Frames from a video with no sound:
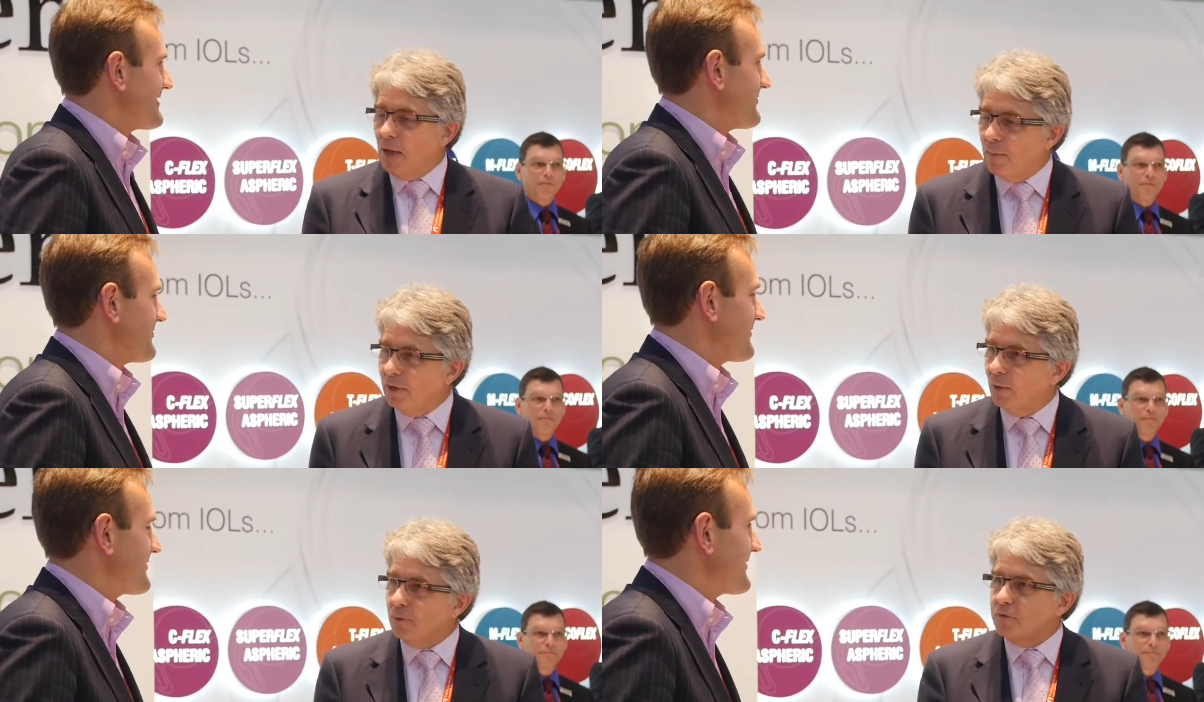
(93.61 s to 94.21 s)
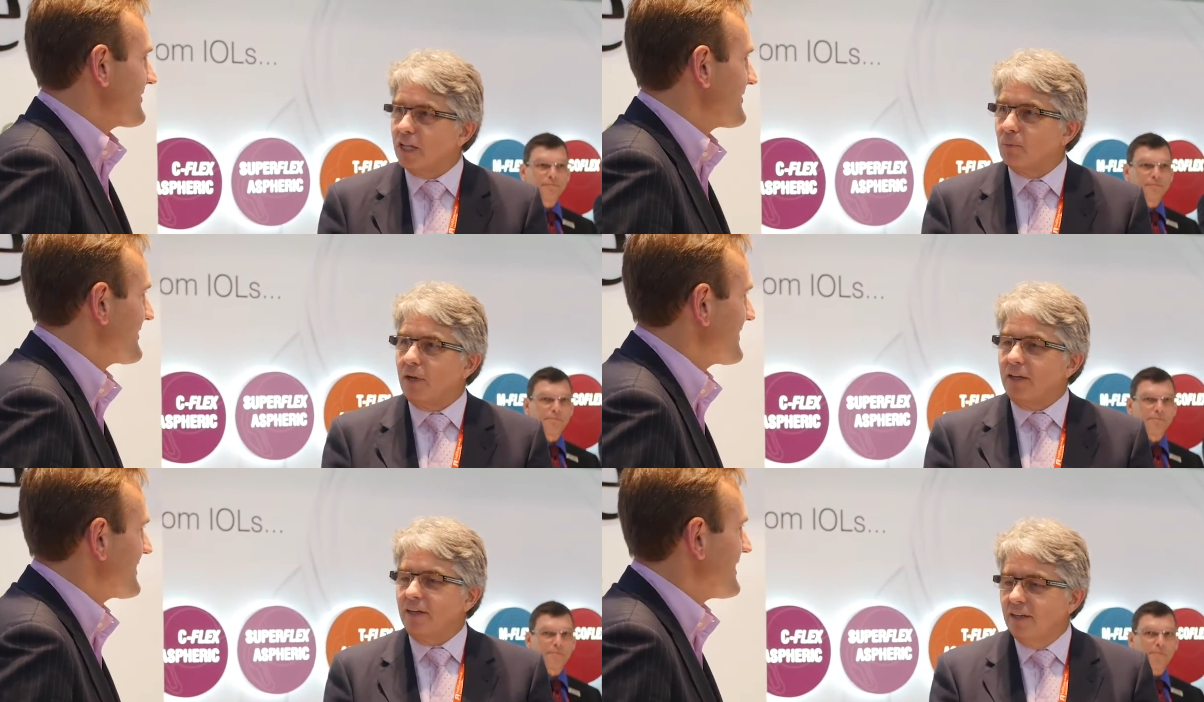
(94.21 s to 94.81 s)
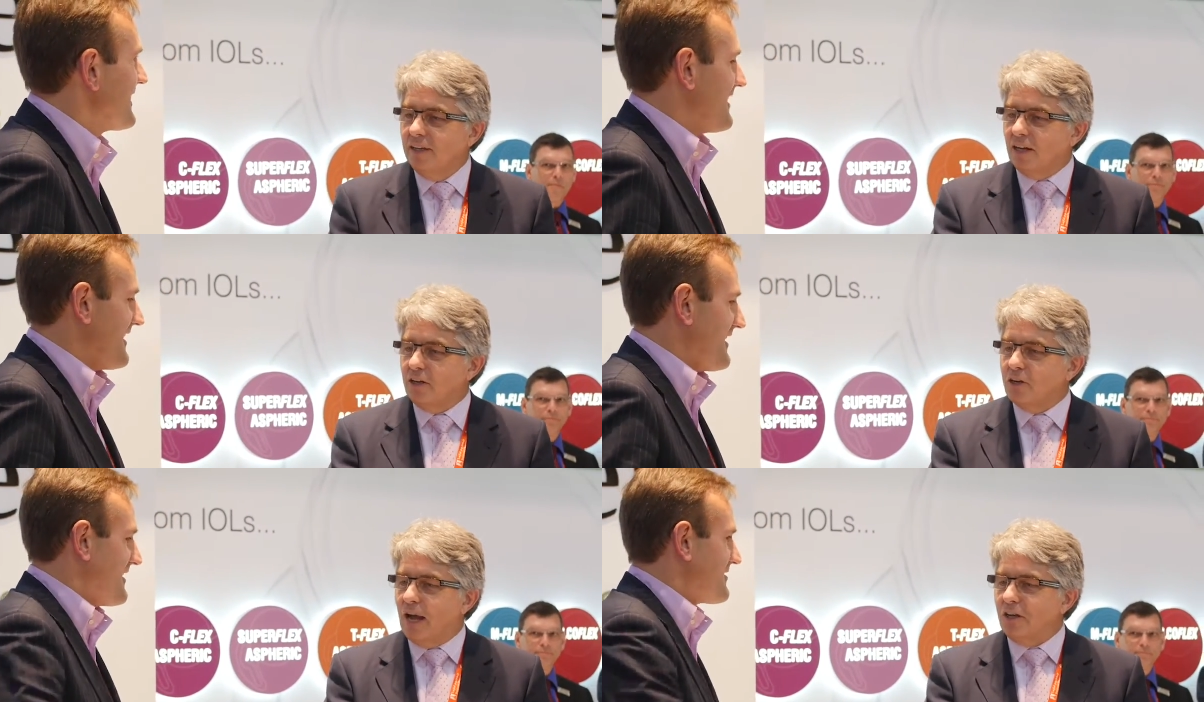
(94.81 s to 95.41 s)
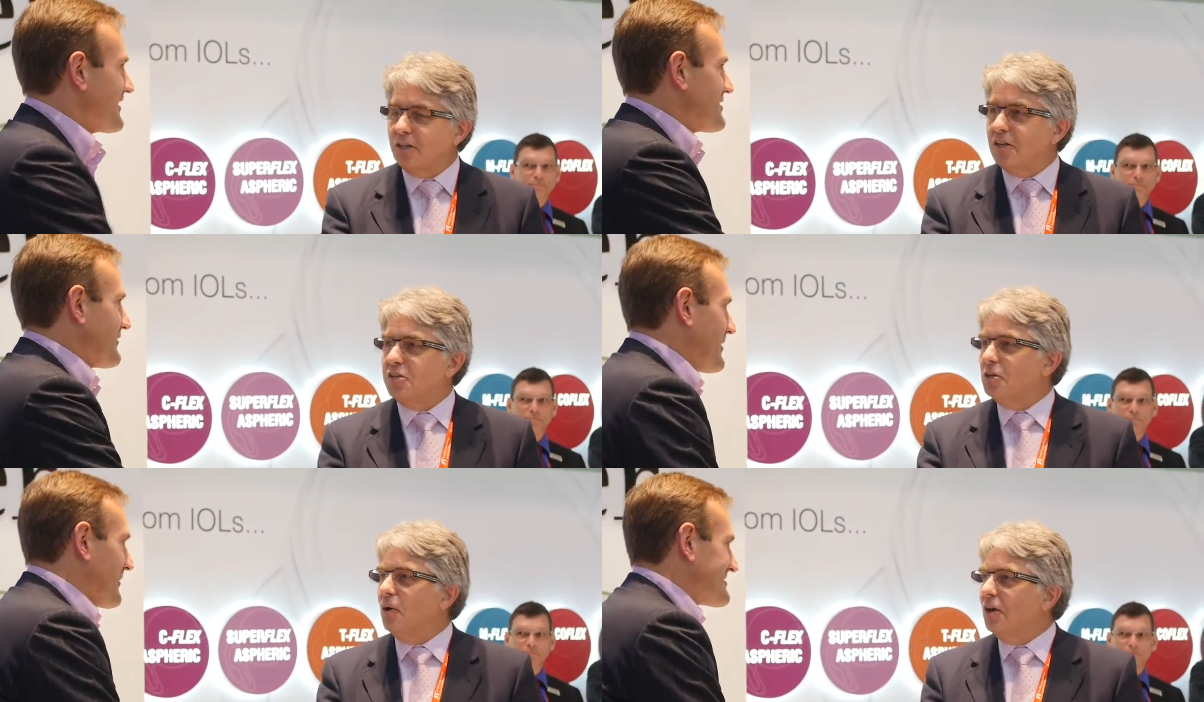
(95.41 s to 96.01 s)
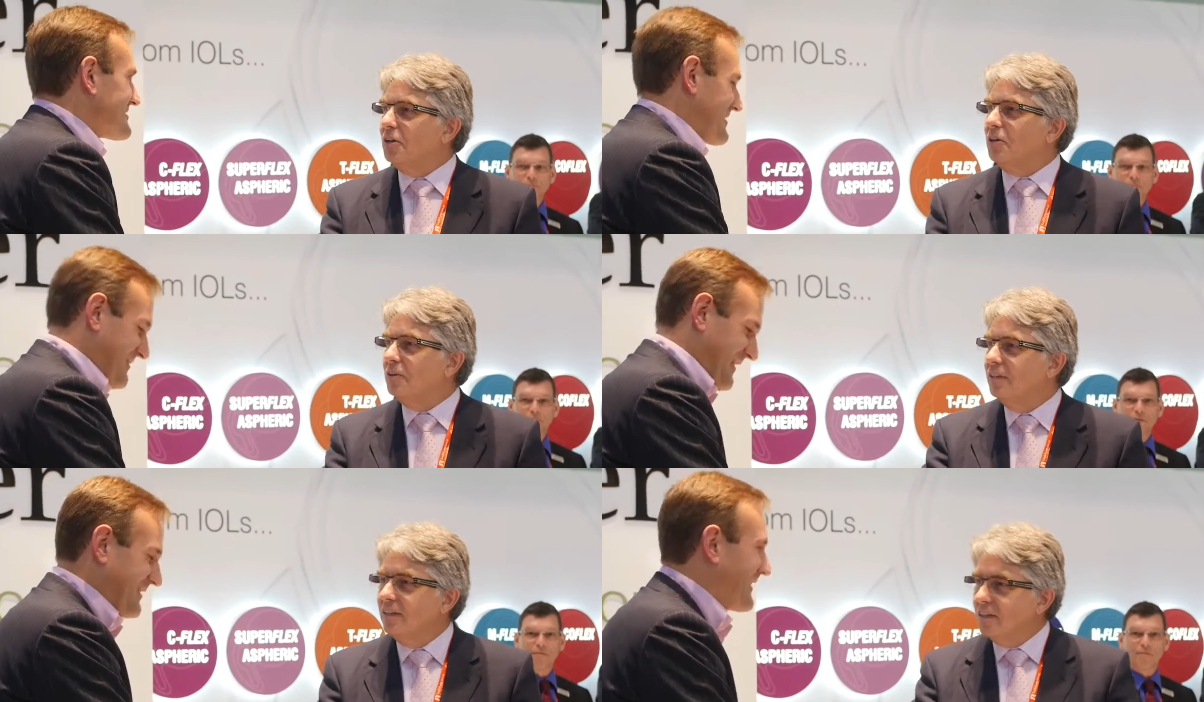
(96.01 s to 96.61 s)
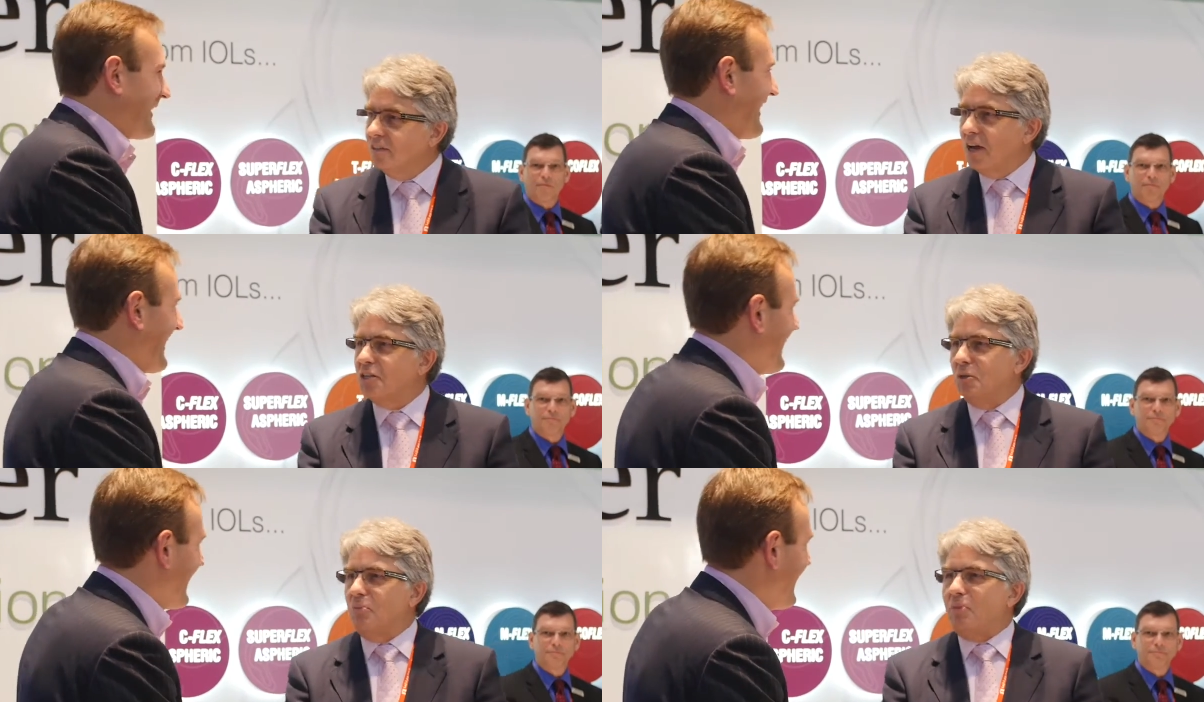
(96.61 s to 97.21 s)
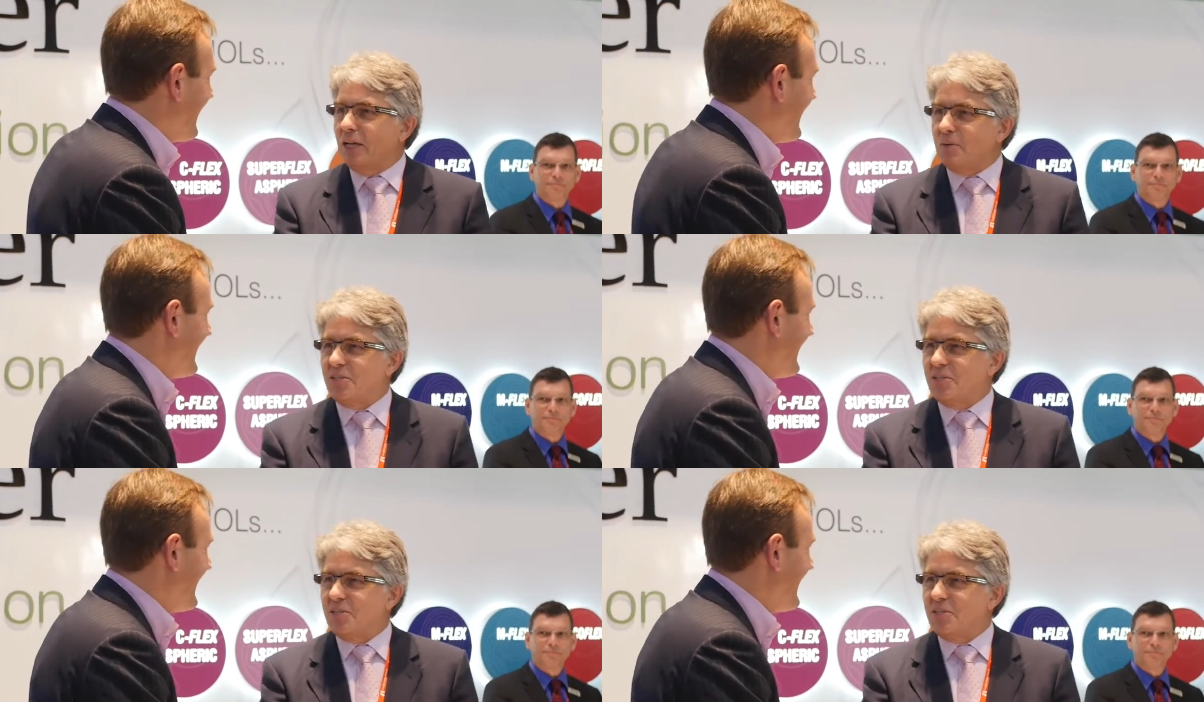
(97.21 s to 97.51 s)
Speaker 1: Happy to help you celebrate. I congratulate you on your not too impetuous